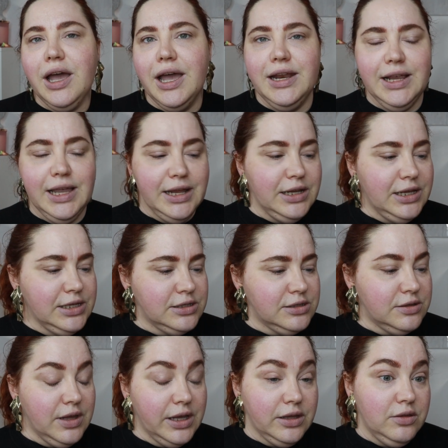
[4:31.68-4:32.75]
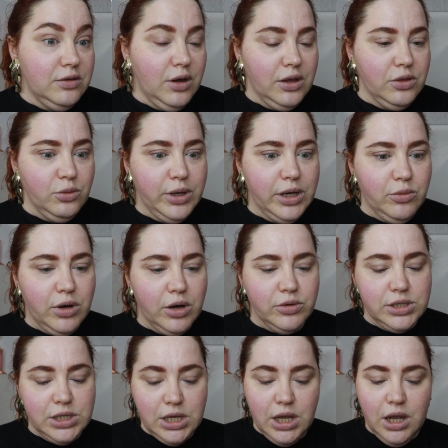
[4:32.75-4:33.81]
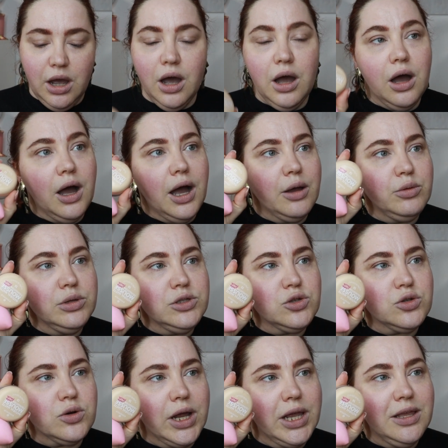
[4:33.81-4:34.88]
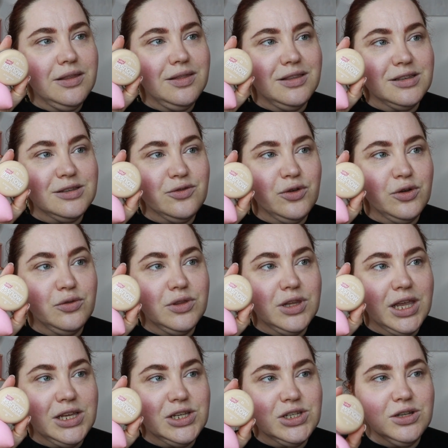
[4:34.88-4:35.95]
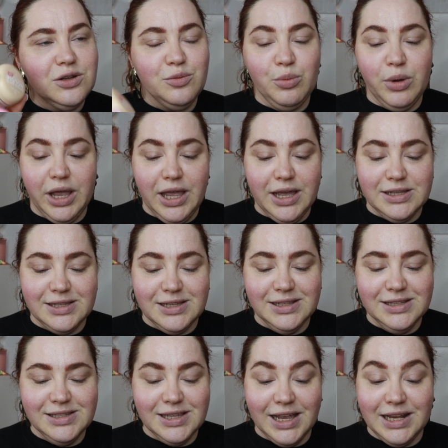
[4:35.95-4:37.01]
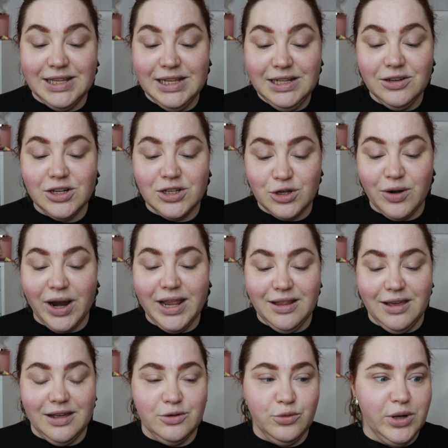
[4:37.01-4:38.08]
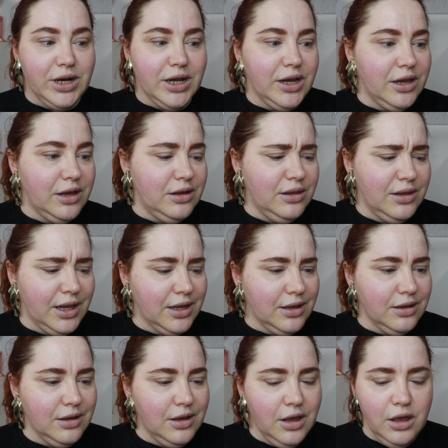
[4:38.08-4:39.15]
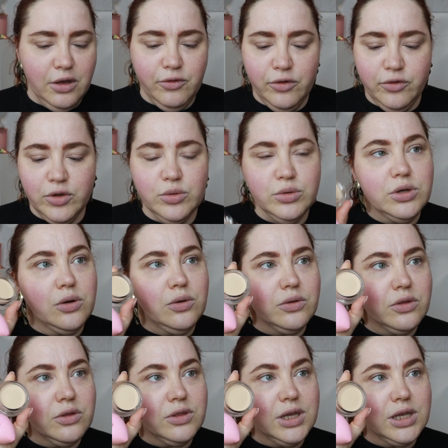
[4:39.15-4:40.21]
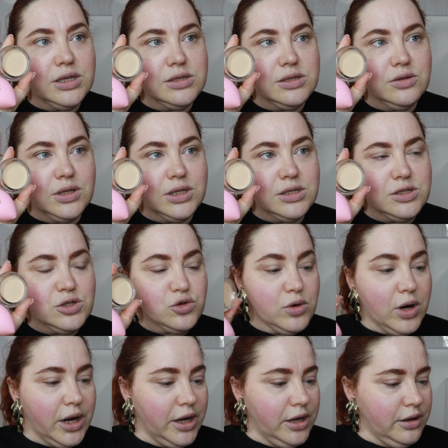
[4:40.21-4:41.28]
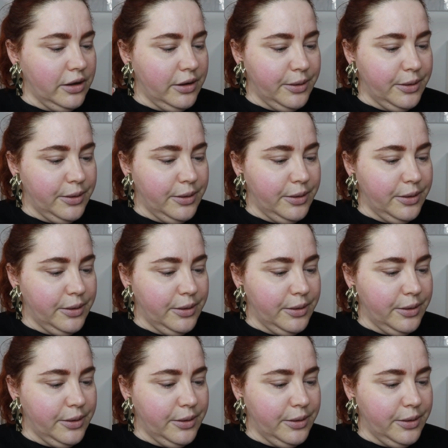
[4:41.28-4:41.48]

And again, he's like the other way around. I will try this foundation by Essence. I did not try that when I like reviewed all the things, so let's try.